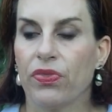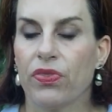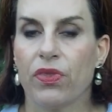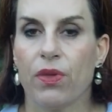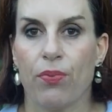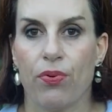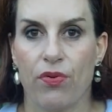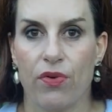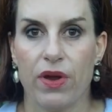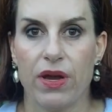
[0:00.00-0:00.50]

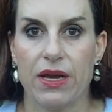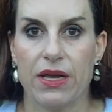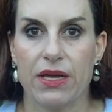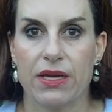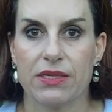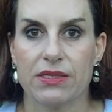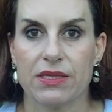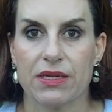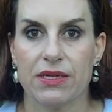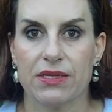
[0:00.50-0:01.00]
the point
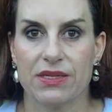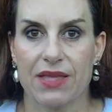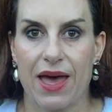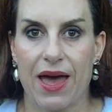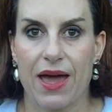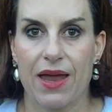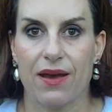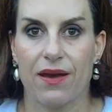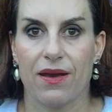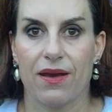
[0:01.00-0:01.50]
is
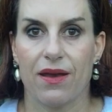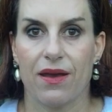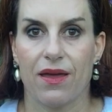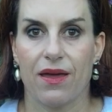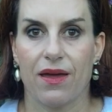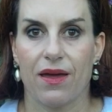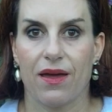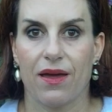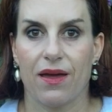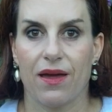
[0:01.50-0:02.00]
that
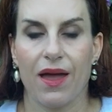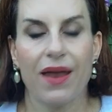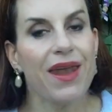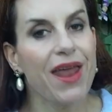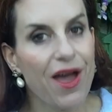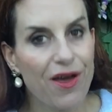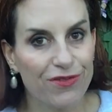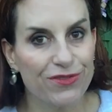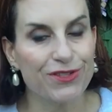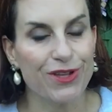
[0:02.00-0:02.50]
I
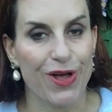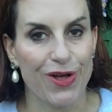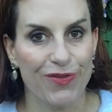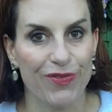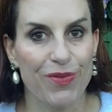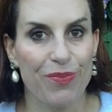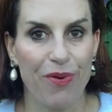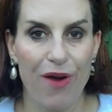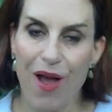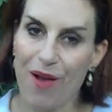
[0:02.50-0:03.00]
now have
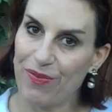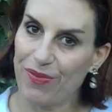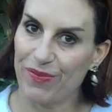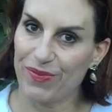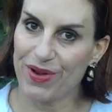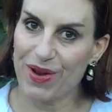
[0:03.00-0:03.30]
solved the problem.